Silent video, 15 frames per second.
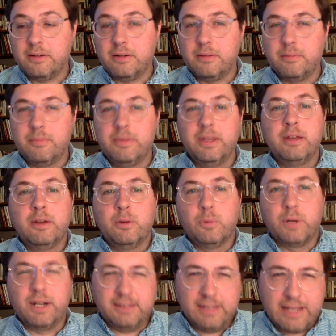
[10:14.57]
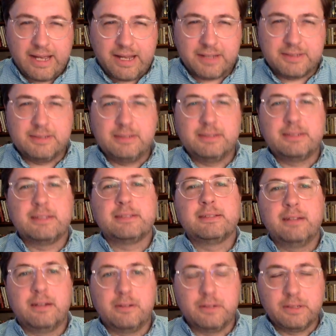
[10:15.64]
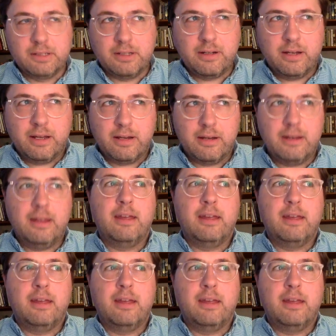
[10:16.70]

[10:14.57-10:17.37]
Um, what it lacks is it's not online